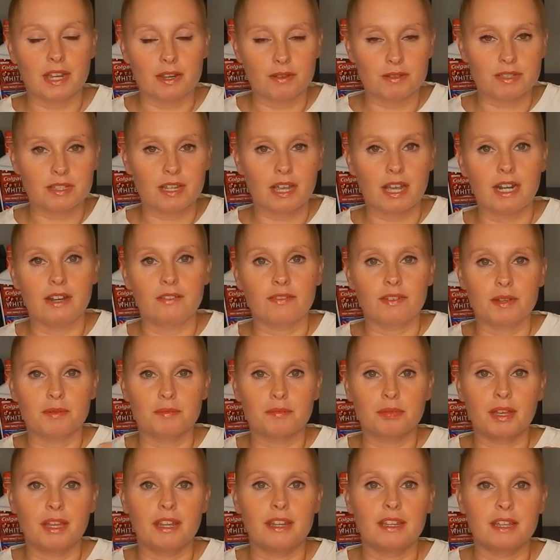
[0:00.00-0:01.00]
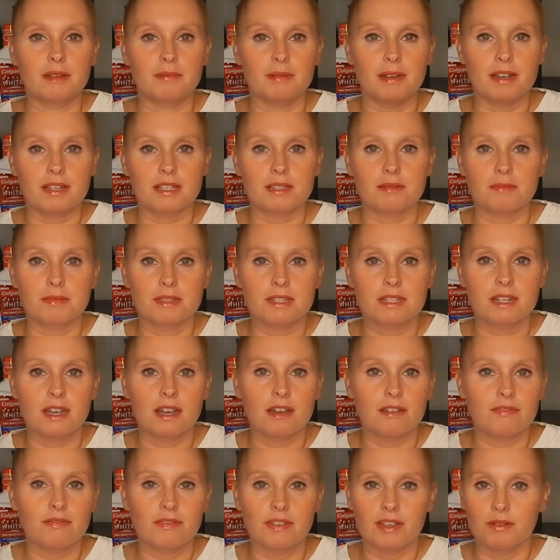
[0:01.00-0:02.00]
I was kind of complaining about some
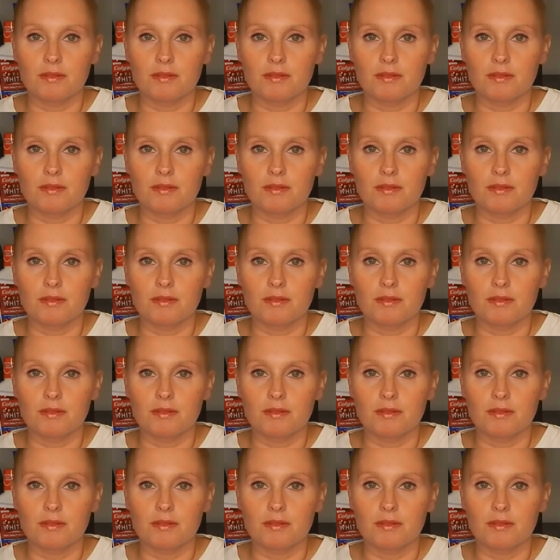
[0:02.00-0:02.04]
stuff.